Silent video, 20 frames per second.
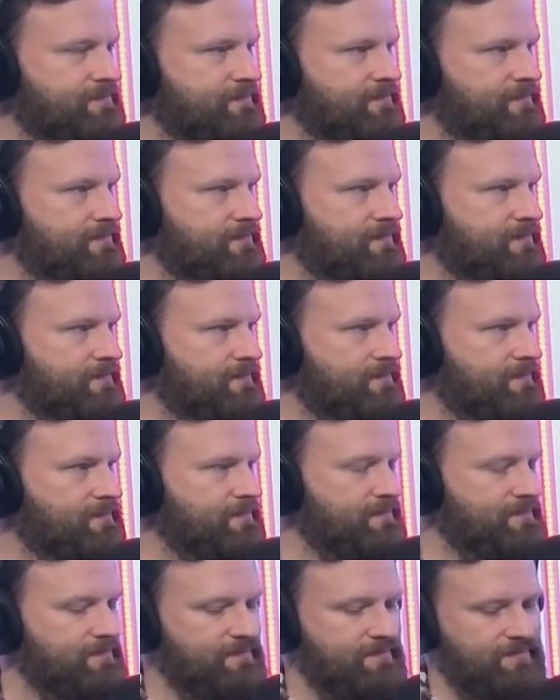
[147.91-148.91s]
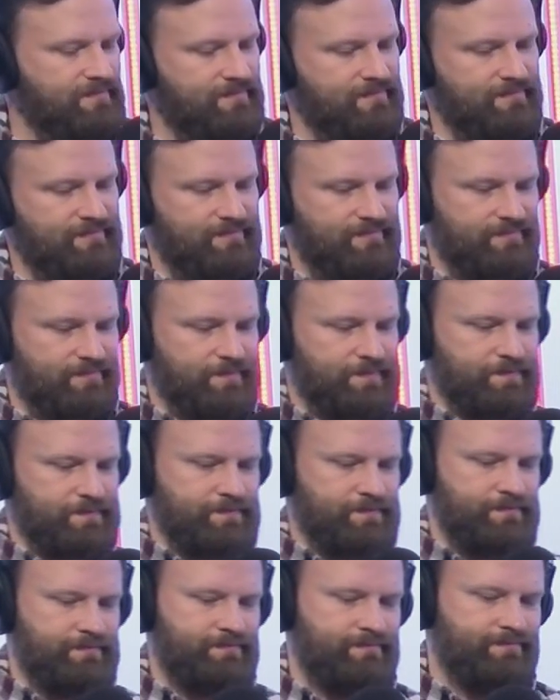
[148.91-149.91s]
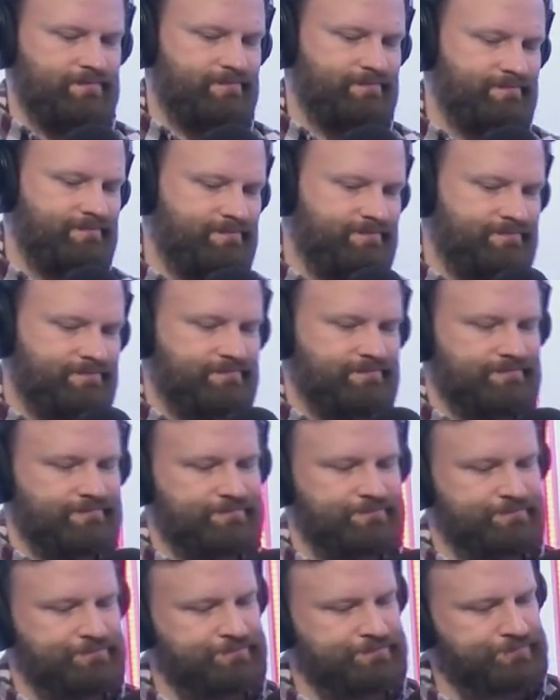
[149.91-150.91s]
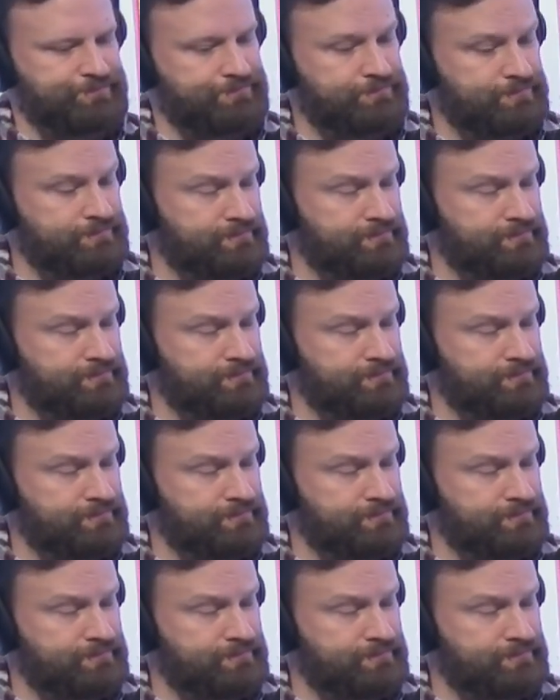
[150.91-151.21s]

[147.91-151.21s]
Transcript: No words are spoken by the person on screen.